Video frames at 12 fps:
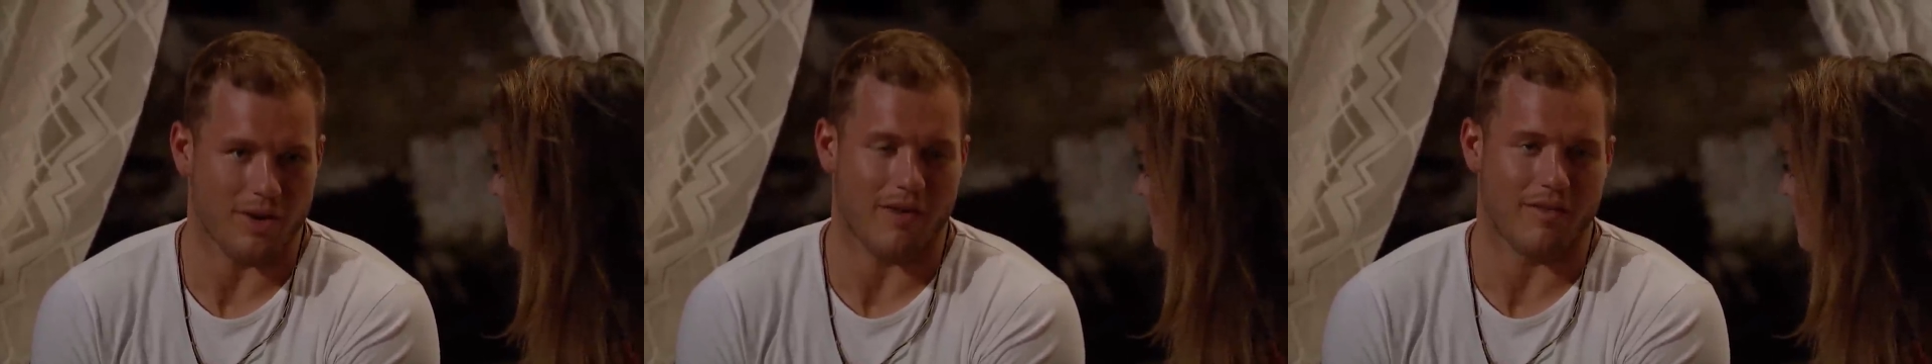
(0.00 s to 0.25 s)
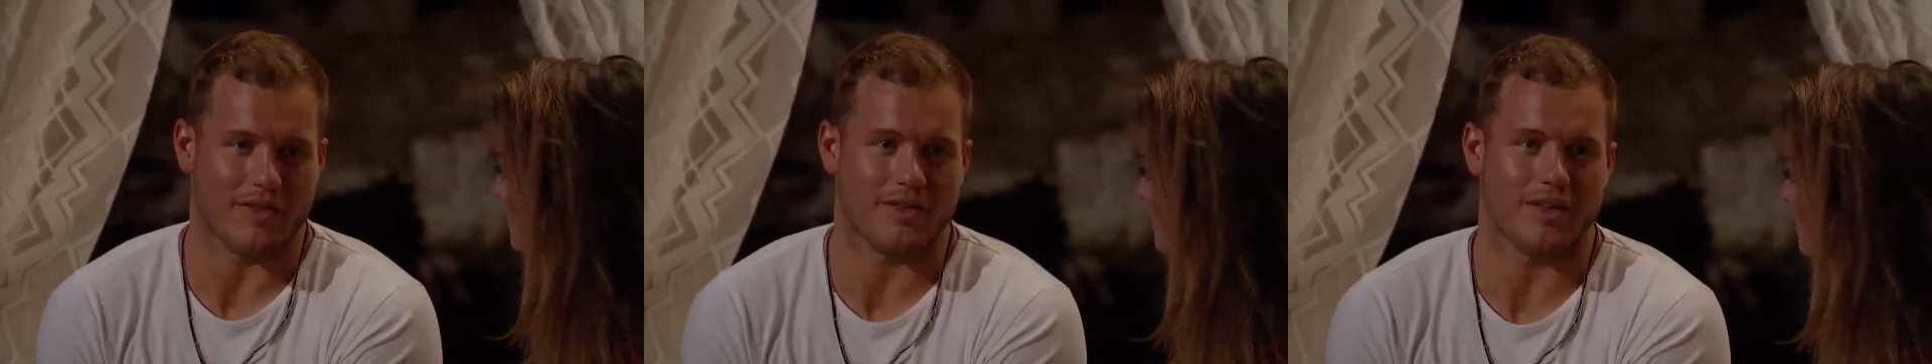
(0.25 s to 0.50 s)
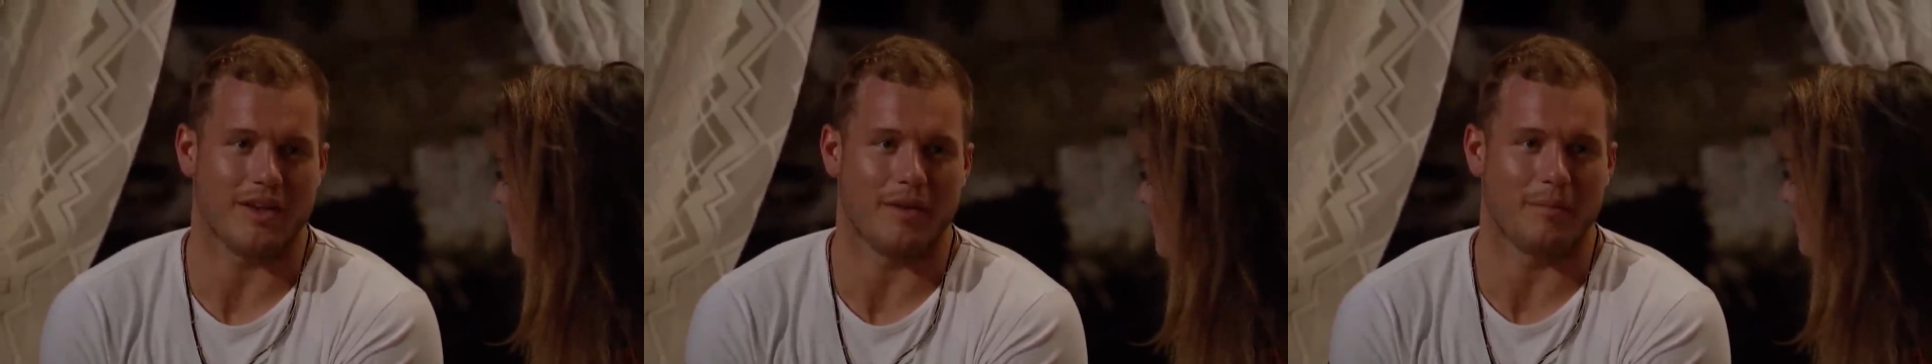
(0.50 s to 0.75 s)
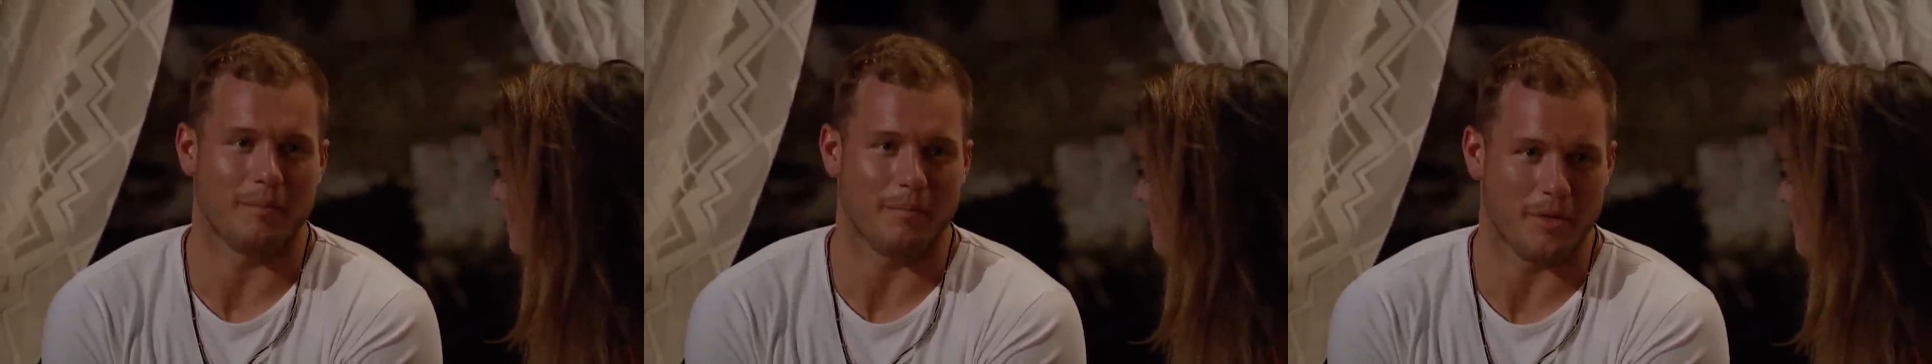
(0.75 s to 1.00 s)
obviously
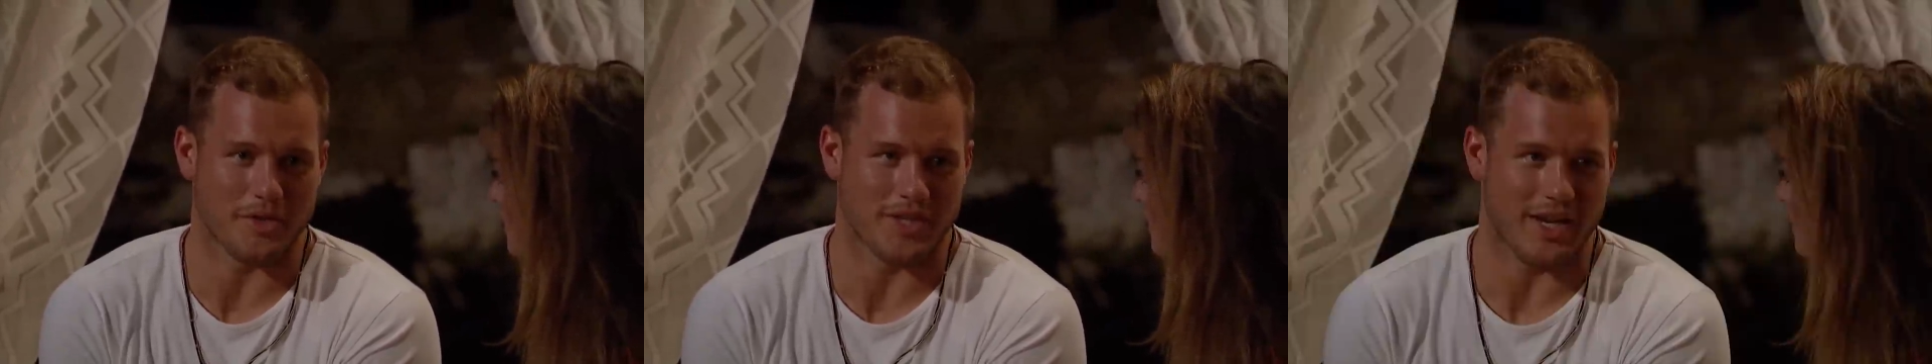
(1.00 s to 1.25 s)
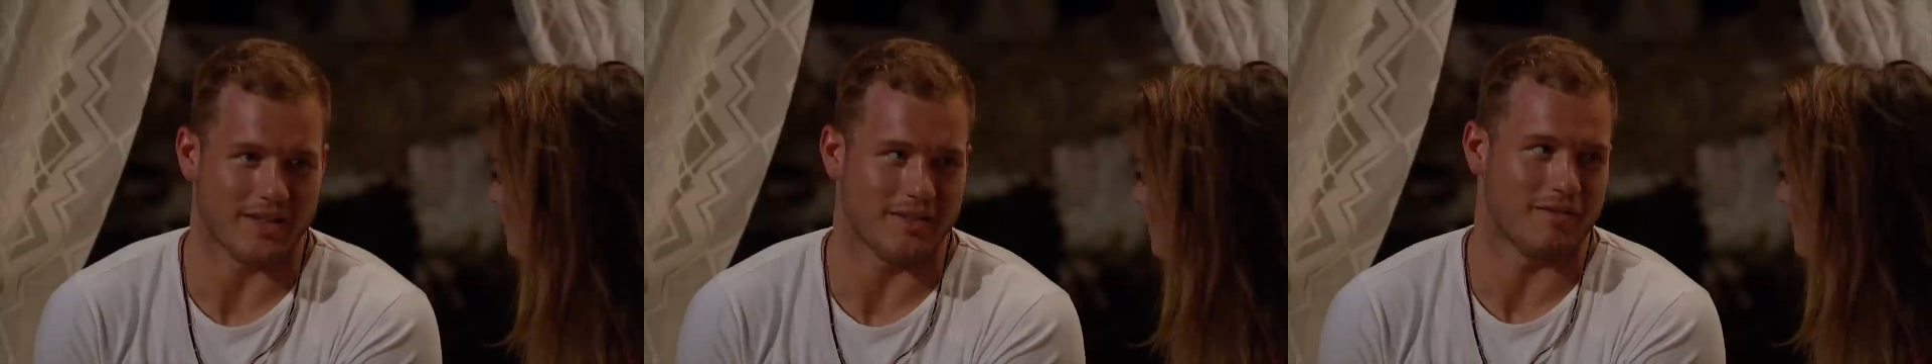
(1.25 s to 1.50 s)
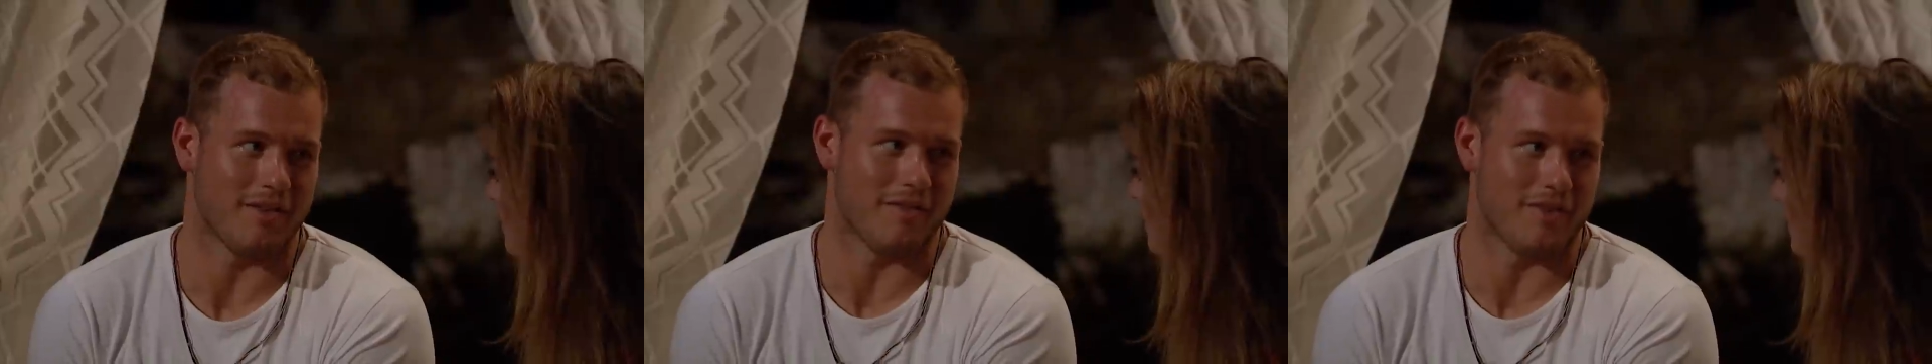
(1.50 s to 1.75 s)
I'm protective of